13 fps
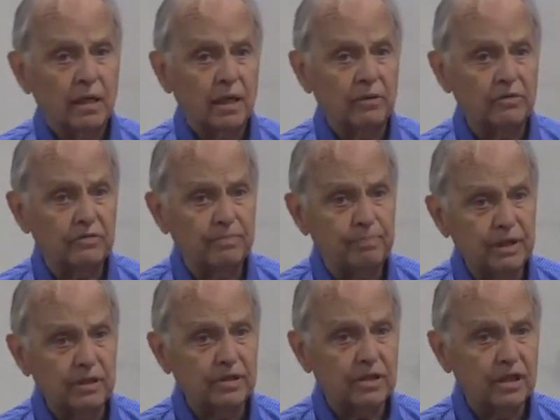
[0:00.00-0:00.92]
And it was
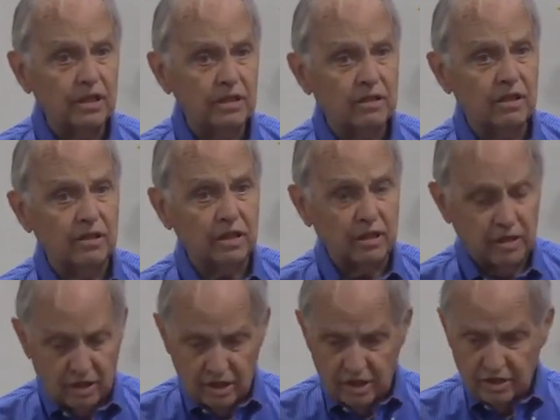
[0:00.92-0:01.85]
built into the
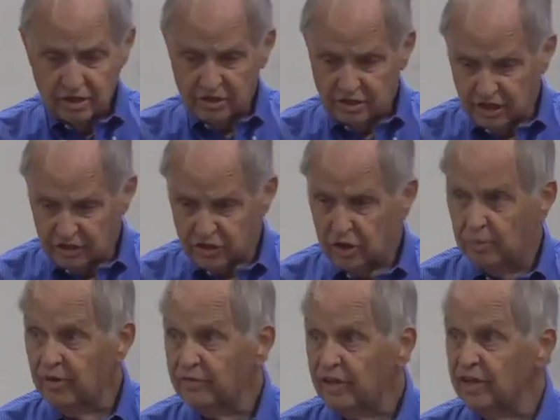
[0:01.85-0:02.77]

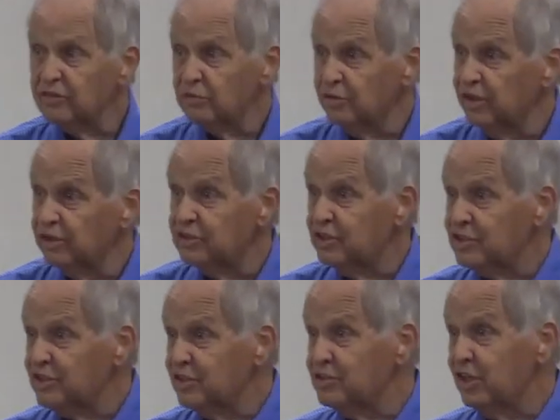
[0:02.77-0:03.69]
system of Israel,
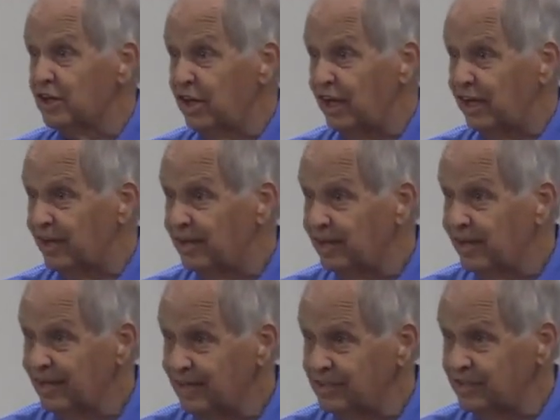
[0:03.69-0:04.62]
just as it
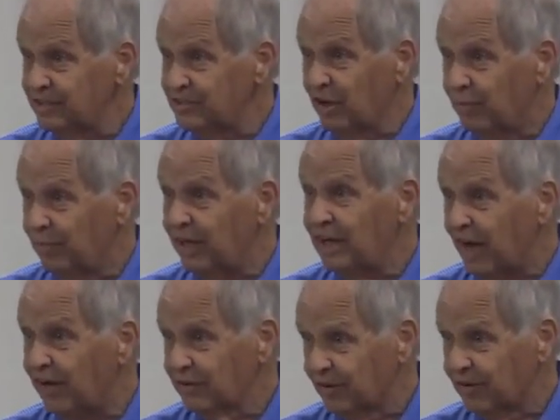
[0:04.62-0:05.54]
is in so many
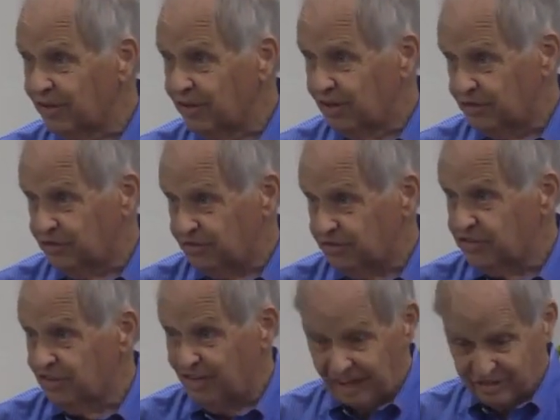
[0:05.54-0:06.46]
other
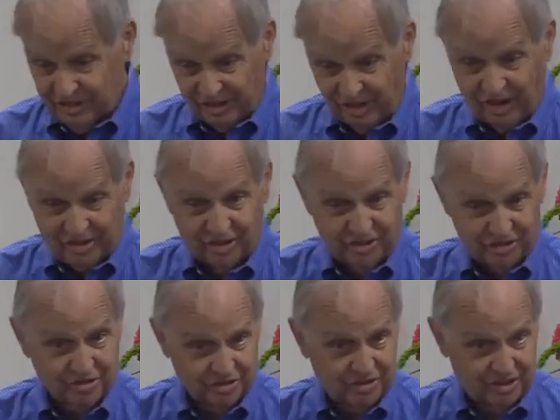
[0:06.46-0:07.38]
cultures, less in our
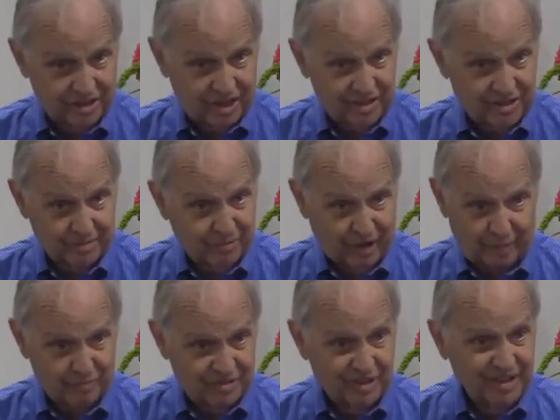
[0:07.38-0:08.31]
culture today than
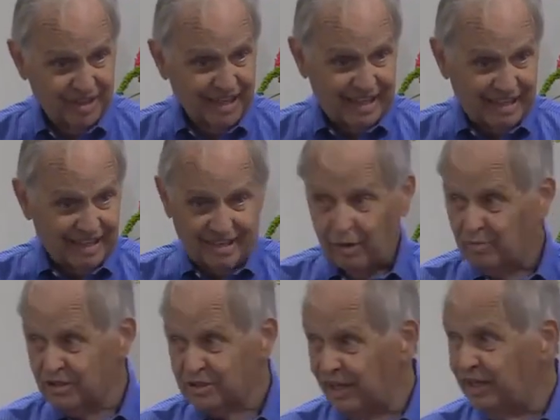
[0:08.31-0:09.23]
perhaps in
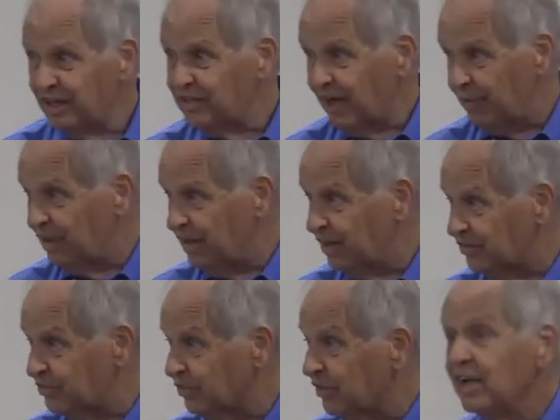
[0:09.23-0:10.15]
almost any time in
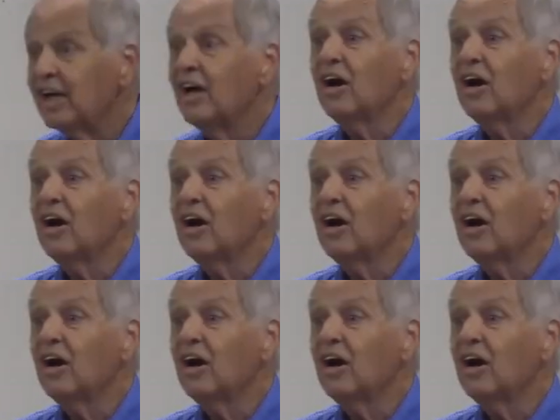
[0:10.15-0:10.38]
history.